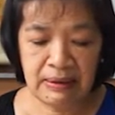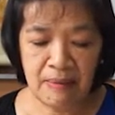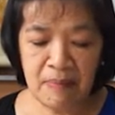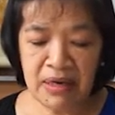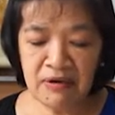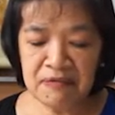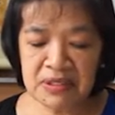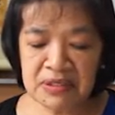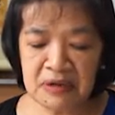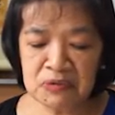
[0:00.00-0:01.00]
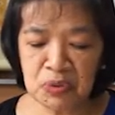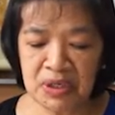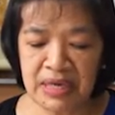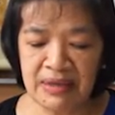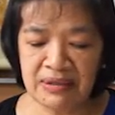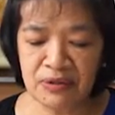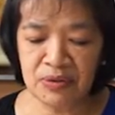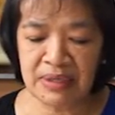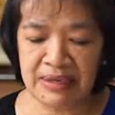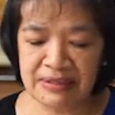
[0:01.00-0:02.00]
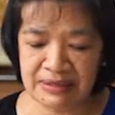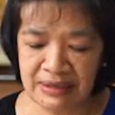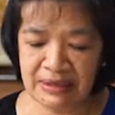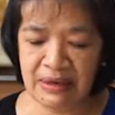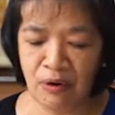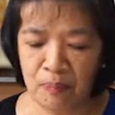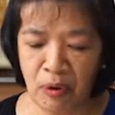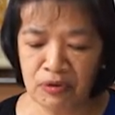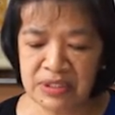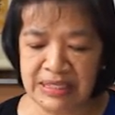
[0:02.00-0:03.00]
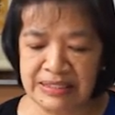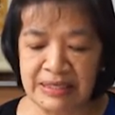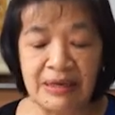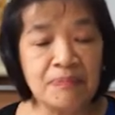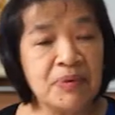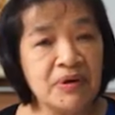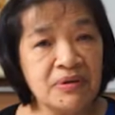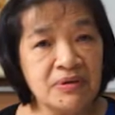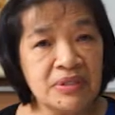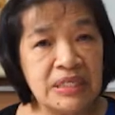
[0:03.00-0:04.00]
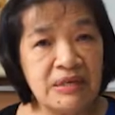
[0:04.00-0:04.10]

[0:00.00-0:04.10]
Many of the psalms were dated to the exilic or post-exilic periods,